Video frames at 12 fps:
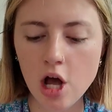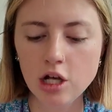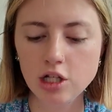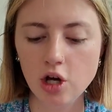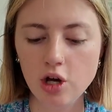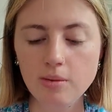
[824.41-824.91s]

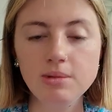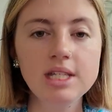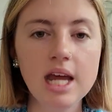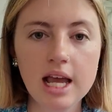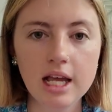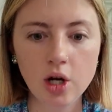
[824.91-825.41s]
So I'm
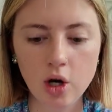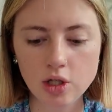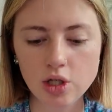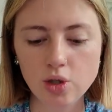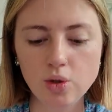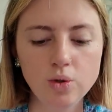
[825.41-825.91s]
staying in
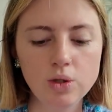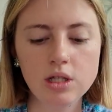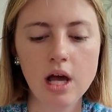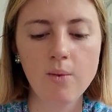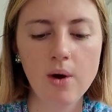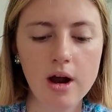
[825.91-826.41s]
hostels
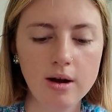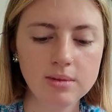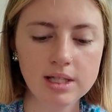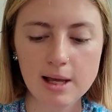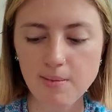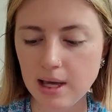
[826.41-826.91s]
where I'm
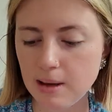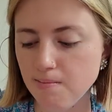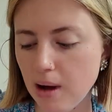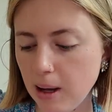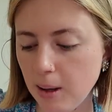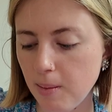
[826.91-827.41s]
sleeping in
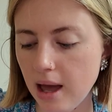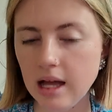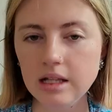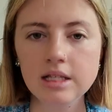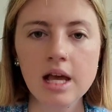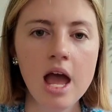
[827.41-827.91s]
bunk
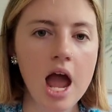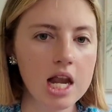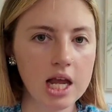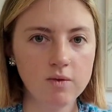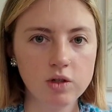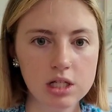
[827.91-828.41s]
beds and
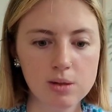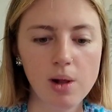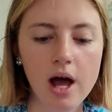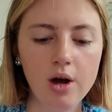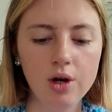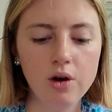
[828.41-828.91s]
you have to
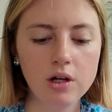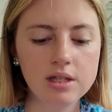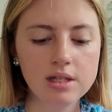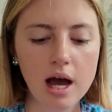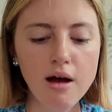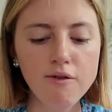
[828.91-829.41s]
supply all your own
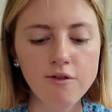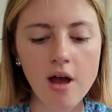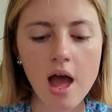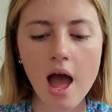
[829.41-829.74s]
stuff.